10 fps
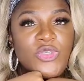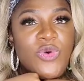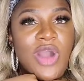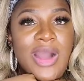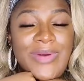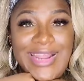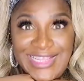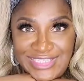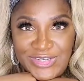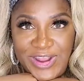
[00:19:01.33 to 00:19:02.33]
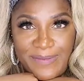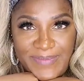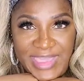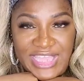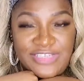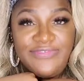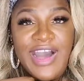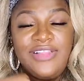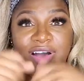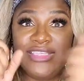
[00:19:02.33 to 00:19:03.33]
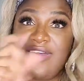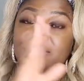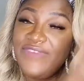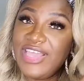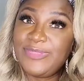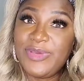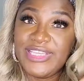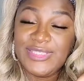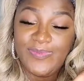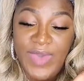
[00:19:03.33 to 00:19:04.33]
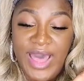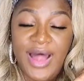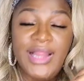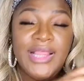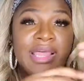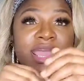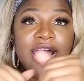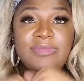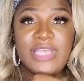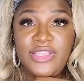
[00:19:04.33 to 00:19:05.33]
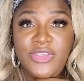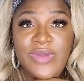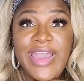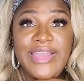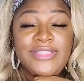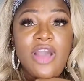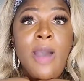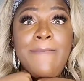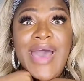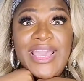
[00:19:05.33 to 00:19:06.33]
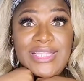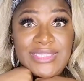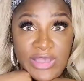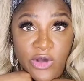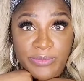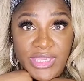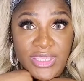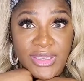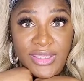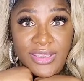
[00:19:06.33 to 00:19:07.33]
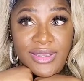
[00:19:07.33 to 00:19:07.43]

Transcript: to our Instagram page. Follow us on Facebook as well. I'm telling you guys, come back and tell me.